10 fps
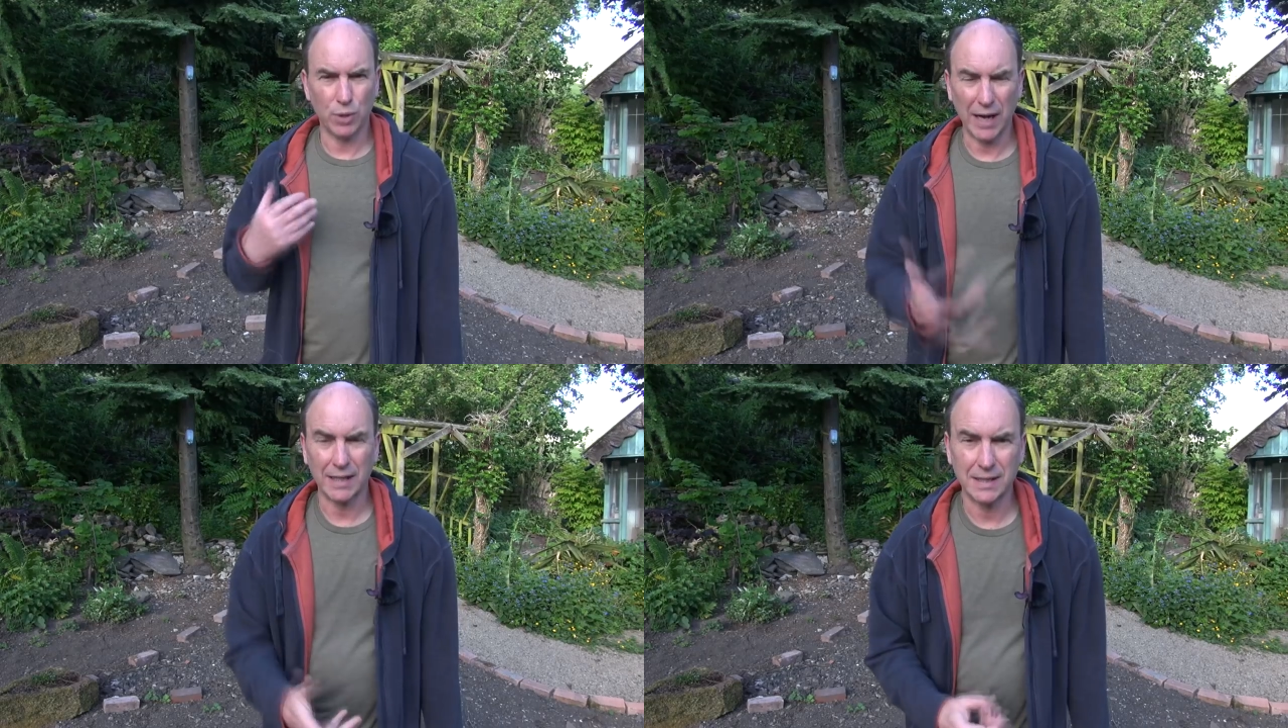
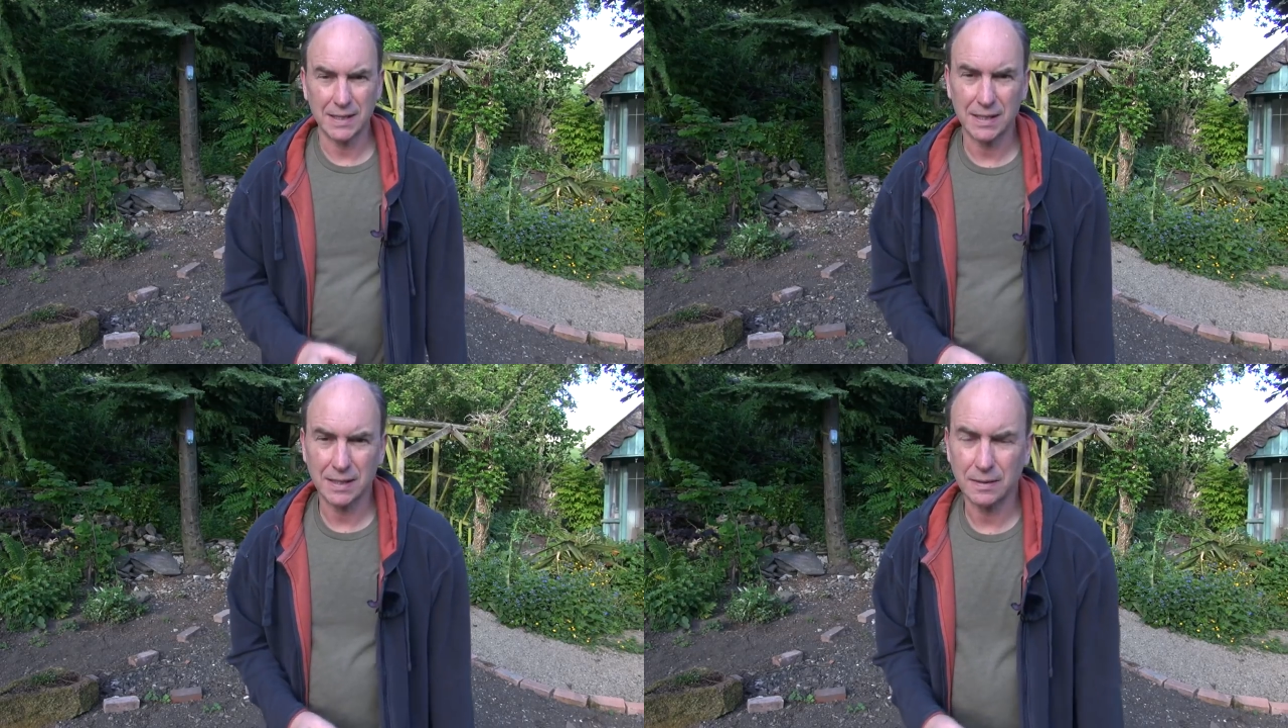
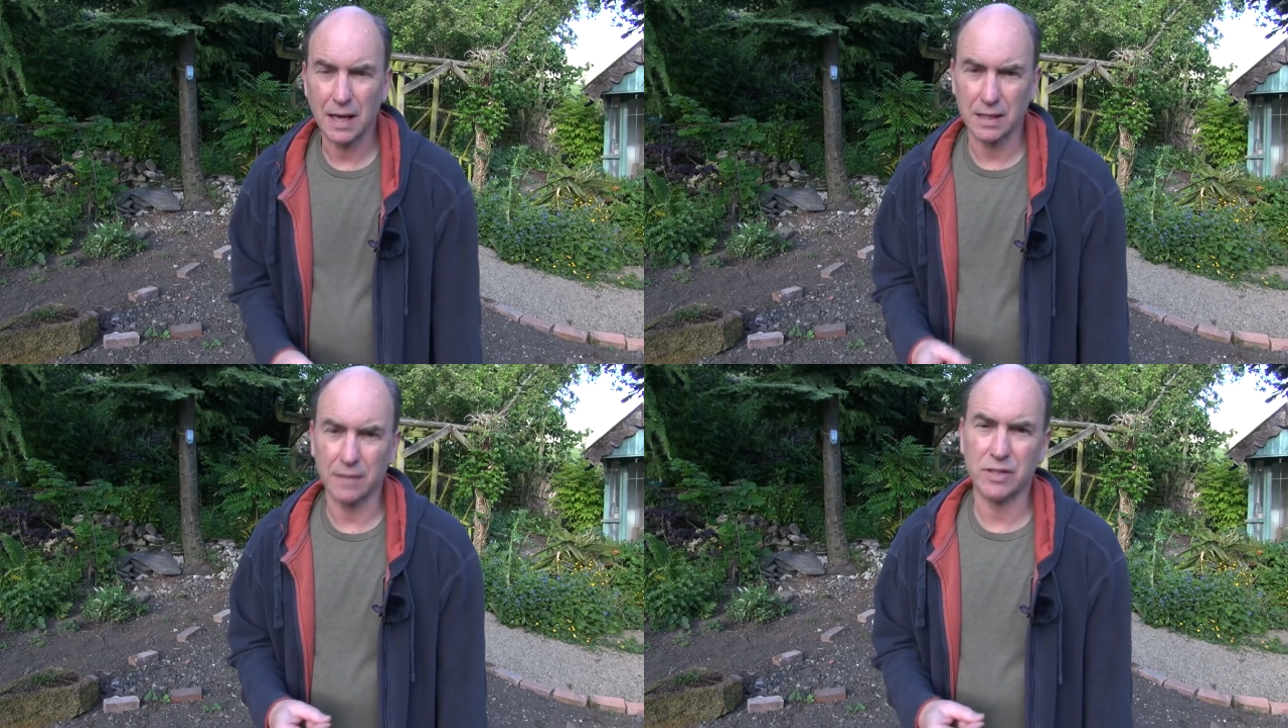Practice,
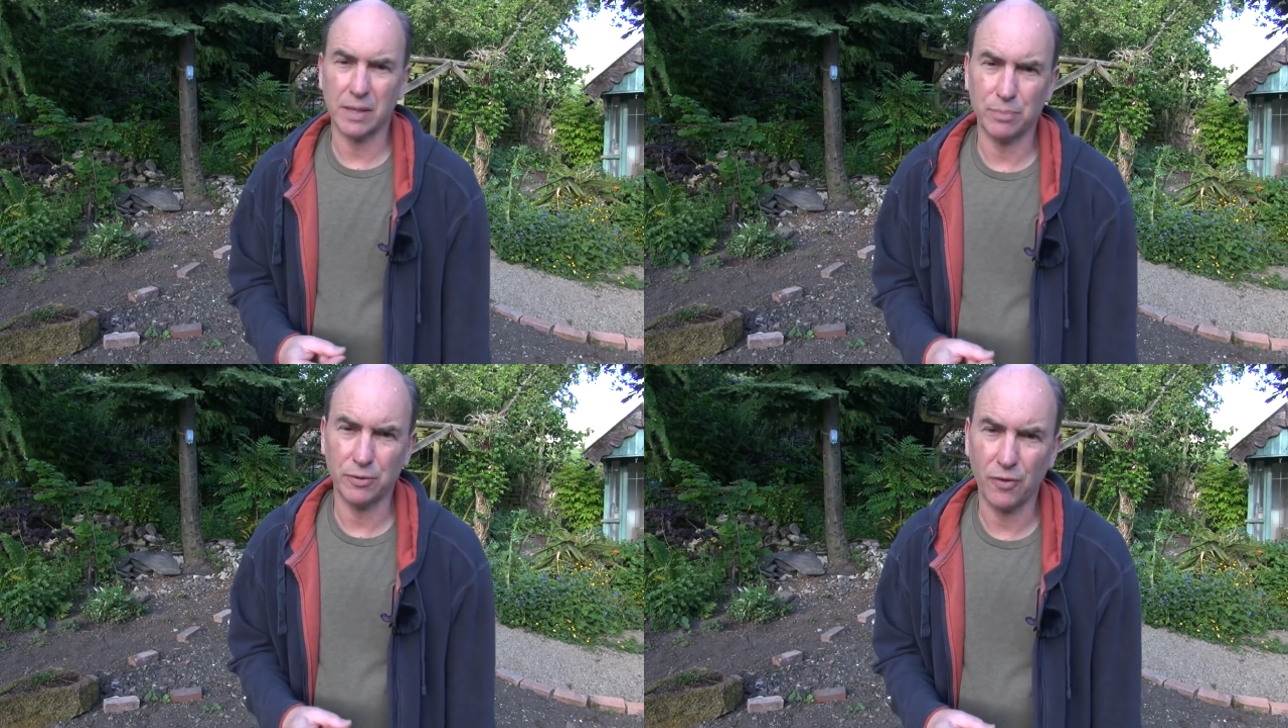as I've
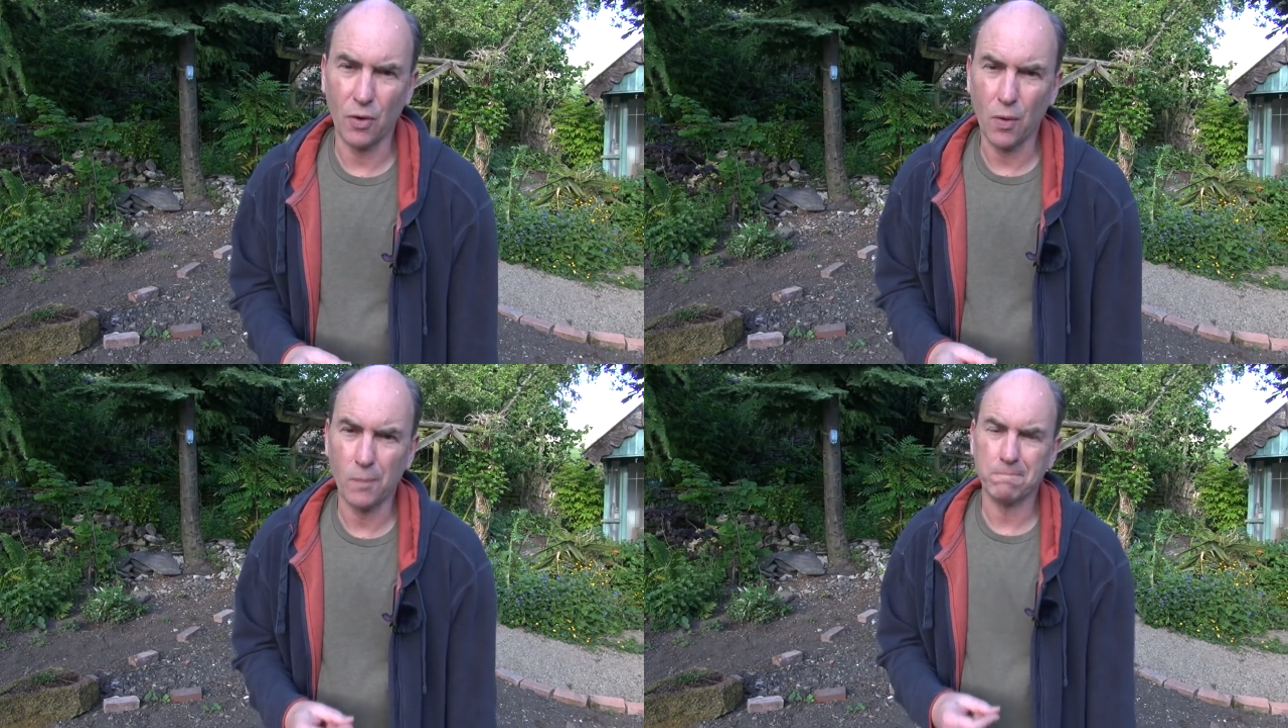said
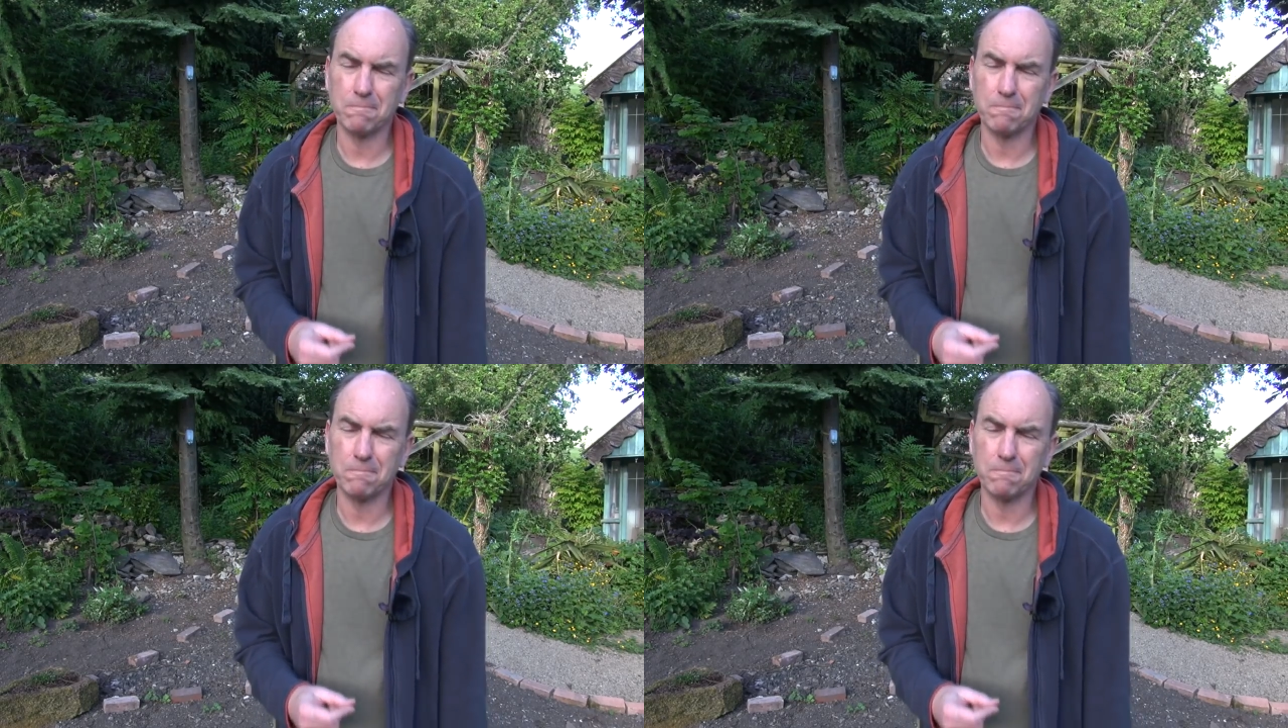before,